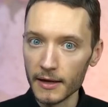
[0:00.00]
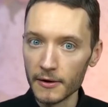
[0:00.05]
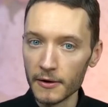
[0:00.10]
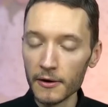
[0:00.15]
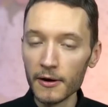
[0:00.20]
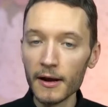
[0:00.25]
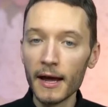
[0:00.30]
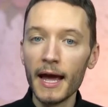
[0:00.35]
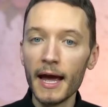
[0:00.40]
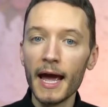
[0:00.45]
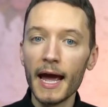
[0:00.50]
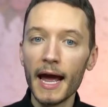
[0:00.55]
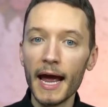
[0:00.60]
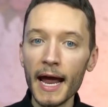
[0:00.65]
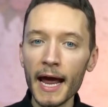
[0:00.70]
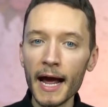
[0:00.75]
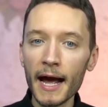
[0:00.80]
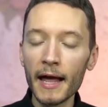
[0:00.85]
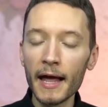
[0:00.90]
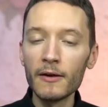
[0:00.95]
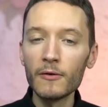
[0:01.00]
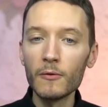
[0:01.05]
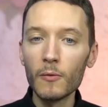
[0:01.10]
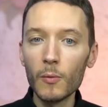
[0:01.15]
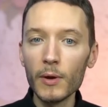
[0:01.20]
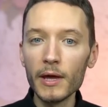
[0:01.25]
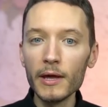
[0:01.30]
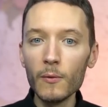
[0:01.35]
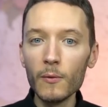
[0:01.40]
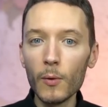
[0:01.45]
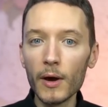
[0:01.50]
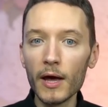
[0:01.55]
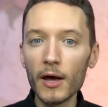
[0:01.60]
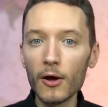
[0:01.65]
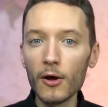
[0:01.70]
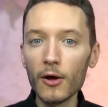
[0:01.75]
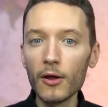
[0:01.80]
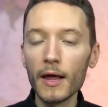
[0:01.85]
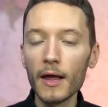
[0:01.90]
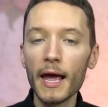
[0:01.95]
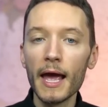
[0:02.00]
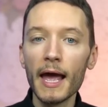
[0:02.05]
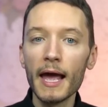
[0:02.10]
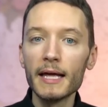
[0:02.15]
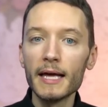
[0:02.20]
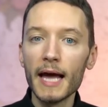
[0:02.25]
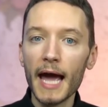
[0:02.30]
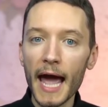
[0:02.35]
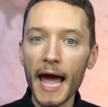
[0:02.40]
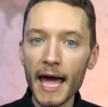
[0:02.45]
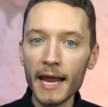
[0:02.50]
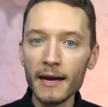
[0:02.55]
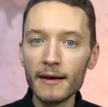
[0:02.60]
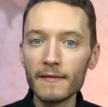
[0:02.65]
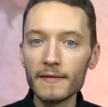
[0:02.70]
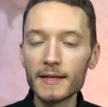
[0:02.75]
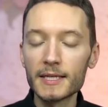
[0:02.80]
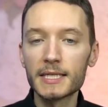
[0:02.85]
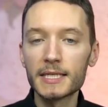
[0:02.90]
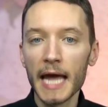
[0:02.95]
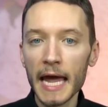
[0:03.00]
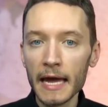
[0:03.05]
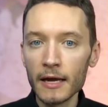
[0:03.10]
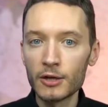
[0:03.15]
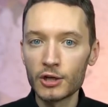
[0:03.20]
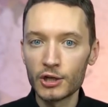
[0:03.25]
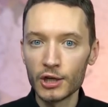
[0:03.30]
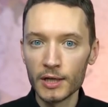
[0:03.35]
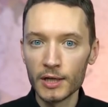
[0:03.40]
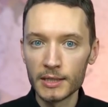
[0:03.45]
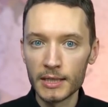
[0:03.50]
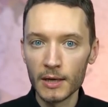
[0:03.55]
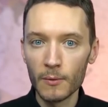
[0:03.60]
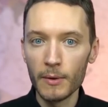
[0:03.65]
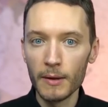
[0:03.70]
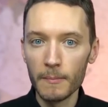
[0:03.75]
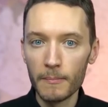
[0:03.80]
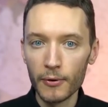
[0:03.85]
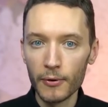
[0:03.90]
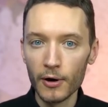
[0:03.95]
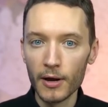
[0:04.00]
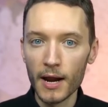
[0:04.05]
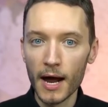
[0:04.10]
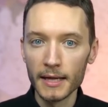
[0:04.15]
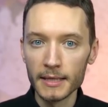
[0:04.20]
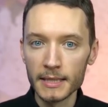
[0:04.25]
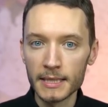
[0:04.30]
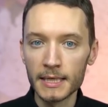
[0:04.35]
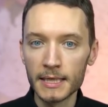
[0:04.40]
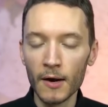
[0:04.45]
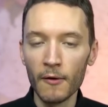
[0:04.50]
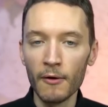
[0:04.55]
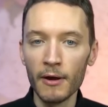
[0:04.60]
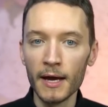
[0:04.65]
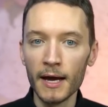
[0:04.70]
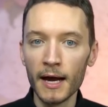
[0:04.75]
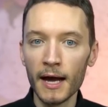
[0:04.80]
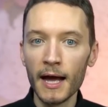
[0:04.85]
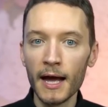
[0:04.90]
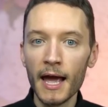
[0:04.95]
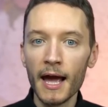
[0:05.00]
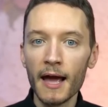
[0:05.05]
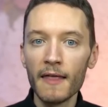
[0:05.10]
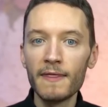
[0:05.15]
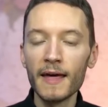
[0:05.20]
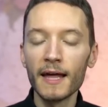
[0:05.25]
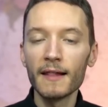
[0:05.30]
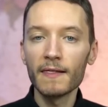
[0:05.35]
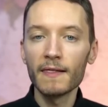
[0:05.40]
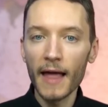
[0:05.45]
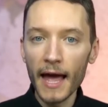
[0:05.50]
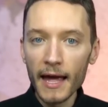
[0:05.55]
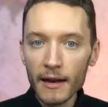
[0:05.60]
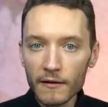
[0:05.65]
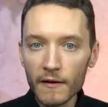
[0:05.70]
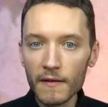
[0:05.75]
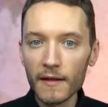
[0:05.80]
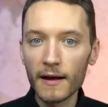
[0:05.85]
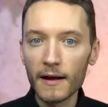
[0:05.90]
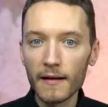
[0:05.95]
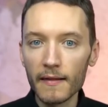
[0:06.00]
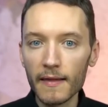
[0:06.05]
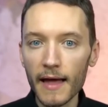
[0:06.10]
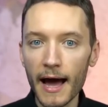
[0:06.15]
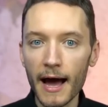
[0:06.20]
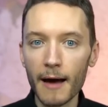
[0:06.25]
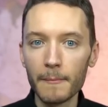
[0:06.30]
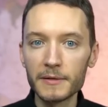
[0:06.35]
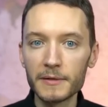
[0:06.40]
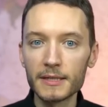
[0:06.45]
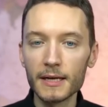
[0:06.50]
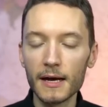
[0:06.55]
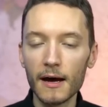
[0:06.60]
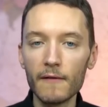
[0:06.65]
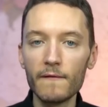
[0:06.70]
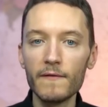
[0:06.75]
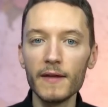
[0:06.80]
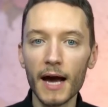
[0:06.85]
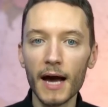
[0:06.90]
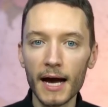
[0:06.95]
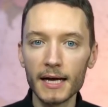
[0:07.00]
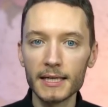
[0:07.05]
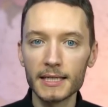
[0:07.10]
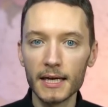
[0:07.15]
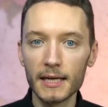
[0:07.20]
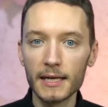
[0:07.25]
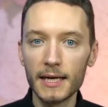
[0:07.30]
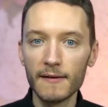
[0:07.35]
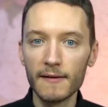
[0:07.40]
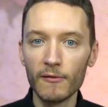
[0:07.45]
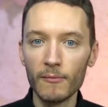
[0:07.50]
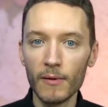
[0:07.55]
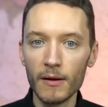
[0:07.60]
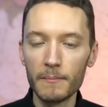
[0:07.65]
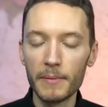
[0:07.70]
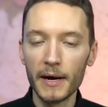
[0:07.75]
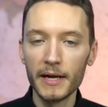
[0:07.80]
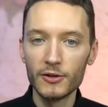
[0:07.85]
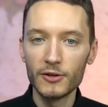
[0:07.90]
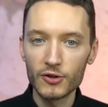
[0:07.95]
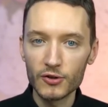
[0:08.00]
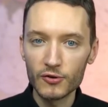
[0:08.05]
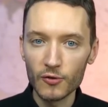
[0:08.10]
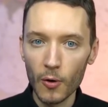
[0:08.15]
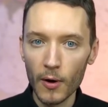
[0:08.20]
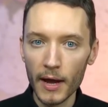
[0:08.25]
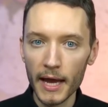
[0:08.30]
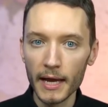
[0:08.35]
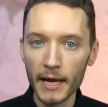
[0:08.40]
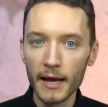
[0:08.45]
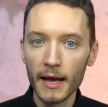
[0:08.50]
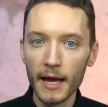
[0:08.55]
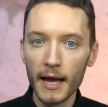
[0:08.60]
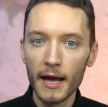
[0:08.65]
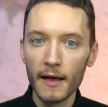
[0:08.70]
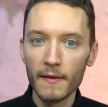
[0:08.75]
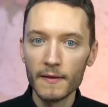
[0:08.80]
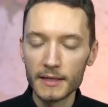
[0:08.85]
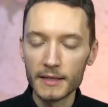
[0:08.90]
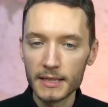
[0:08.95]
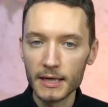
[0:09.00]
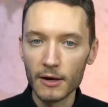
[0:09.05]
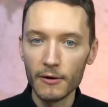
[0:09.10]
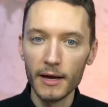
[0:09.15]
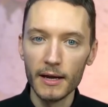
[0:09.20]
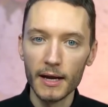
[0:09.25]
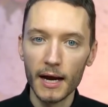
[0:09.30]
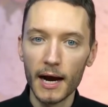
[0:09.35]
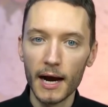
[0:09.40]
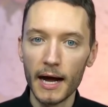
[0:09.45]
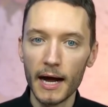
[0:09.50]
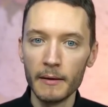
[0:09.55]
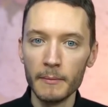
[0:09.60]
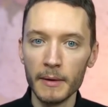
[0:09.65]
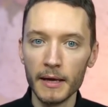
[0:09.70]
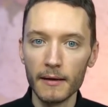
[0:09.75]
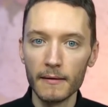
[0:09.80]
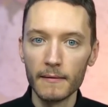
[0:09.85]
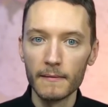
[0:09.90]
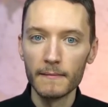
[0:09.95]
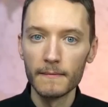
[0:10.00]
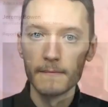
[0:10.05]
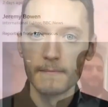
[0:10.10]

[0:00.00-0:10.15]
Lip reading: leader, and we will end the sanctions that we put on Syria that led to the collapse of the Assad government by destroying the Syrian economy.